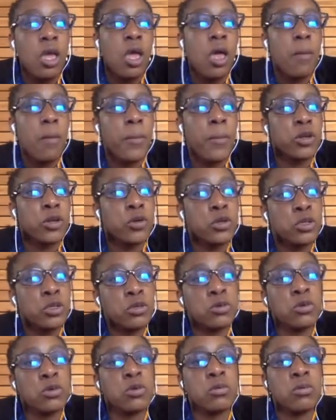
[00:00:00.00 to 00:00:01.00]
but
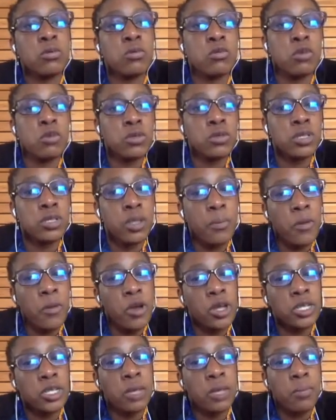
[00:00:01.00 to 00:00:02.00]
also wrote
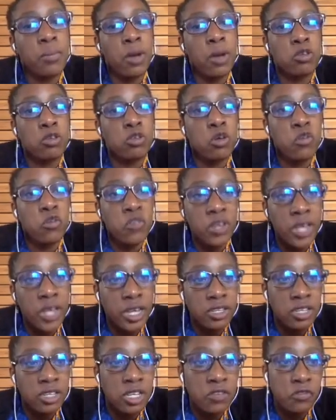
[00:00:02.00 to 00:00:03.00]
summaries about
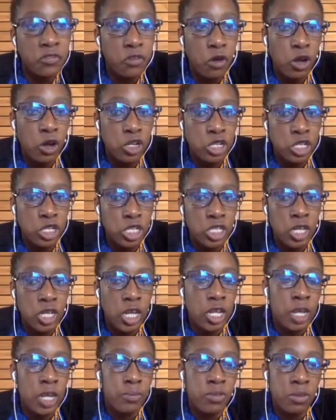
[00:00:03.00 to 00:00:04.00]
COVID-19 virology
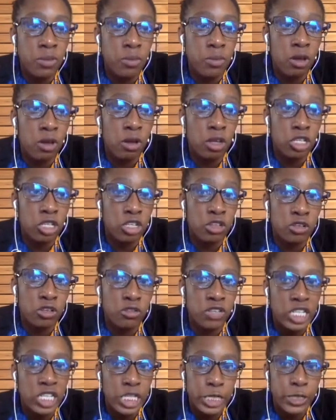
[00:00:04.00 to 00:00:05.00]
and epidemiological
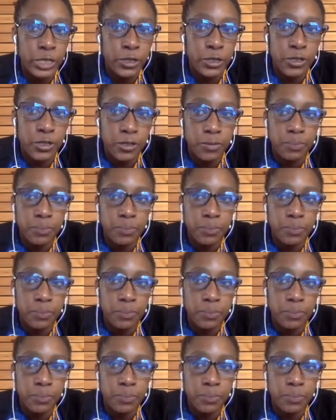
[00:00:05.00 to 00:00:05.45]
research.